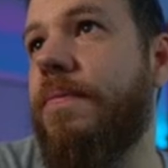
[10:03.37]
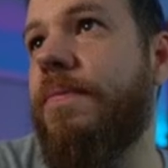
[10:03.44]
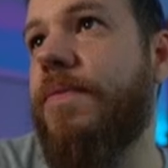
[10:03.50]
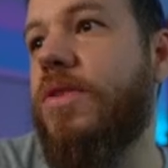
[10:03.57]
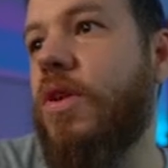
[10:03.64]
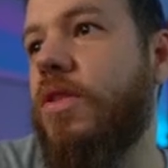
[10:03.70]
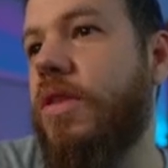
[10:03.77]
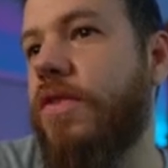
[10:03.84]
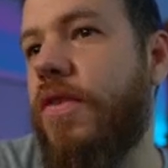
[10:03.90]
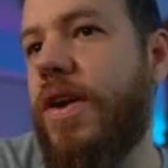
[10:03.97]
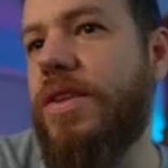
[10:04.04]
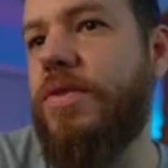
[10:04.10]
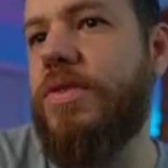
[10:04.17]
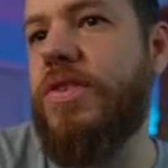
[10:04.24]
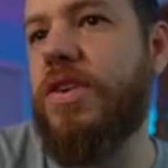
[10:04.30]
so the
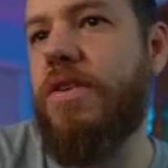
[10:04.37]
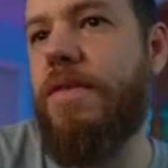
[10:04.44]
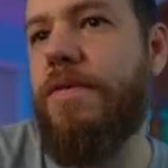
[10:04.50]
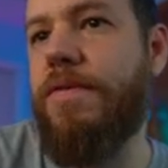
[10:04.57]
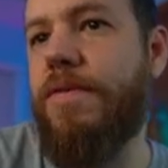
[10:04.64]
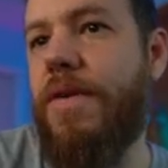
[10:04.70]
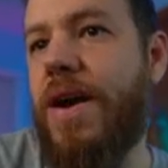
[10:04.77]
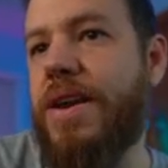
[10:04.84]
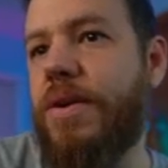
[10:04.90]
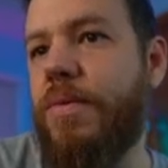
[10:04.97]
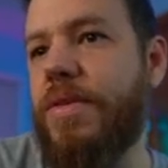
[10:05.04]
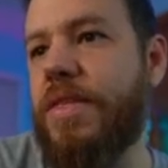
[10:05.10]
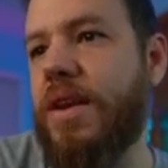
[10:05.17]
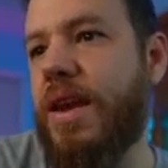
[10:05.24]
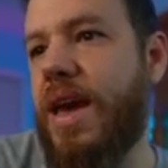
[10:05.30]
trades we took on friday
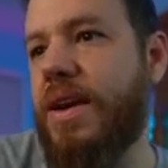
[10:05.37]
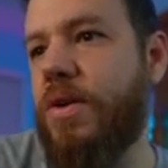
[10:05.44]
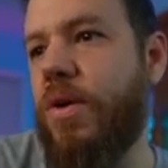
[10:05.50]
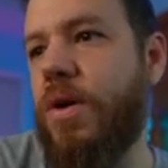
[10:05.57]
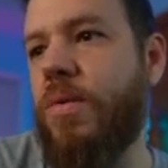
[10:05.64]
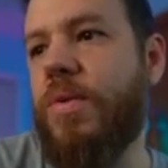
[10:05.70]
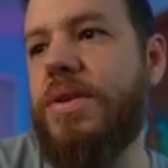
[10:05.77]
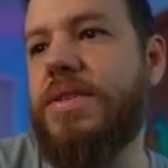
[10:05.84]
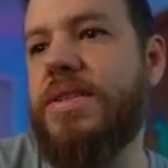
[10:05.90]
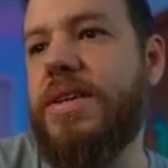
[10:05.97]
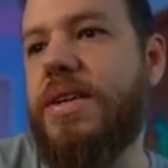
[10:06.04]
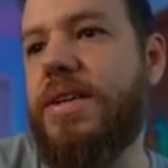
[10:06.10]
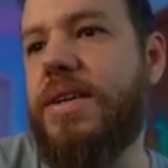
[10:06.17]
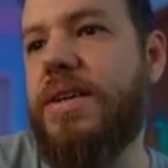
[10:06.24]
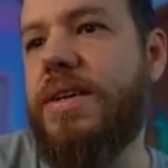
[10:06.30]
with litecoin was
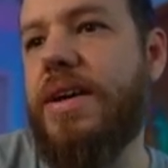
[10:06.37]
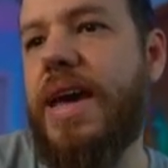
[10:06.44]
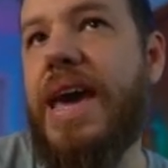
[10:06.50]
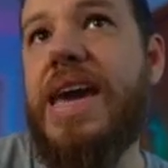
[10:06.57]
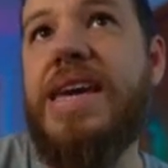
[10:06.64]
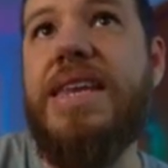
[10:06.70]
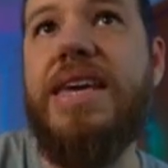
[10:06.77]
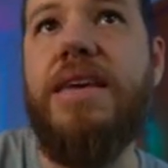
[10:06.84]
uh 80